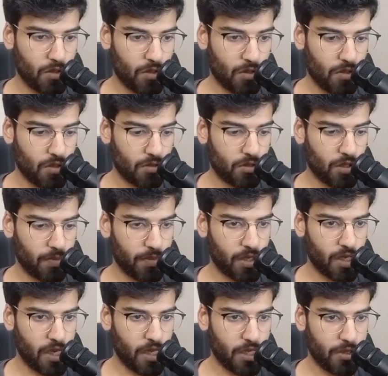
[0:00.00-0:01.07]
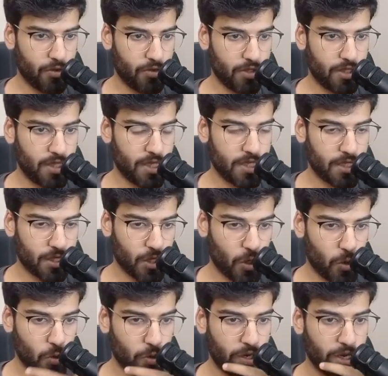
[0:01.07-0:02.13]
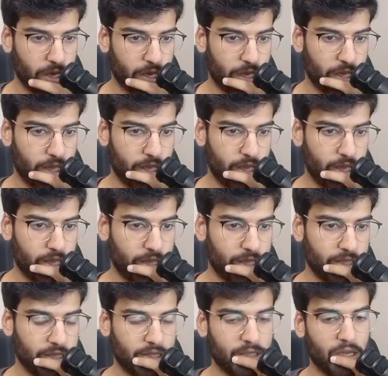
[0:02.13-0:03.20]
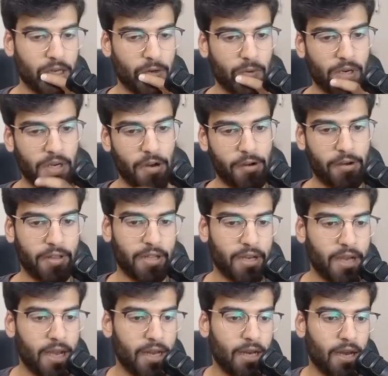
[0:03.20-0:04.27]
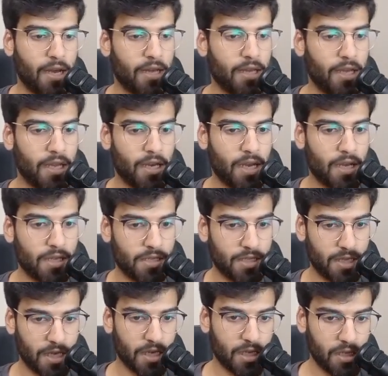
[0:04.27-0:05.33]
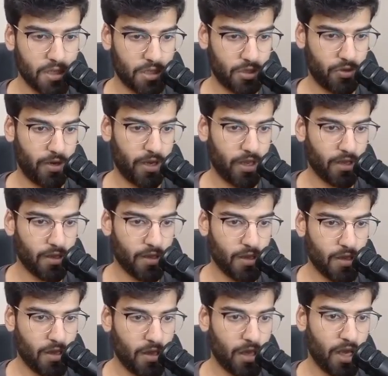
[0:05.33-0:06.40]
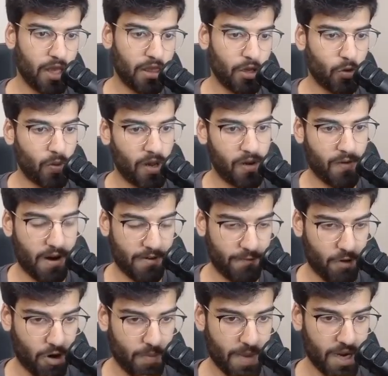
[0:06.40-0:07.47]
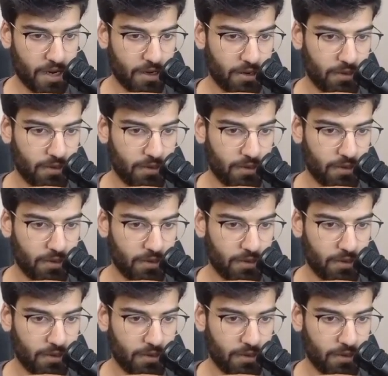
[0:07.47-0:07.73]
So I'm going to use this code. This is going to return the data in a single string in the 12R format.